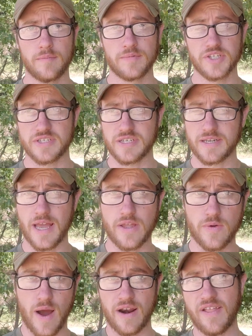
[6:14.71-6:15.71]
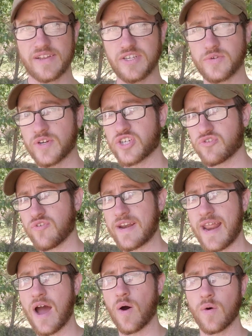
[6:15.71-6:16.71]
just to get you out of that situation right
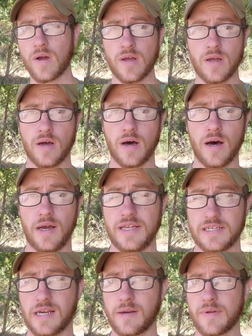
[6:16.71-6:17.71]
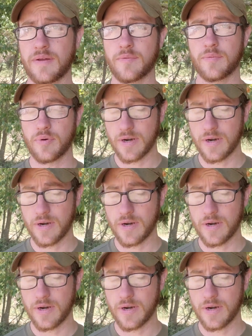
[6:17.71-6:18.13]
now, is going to be a pretty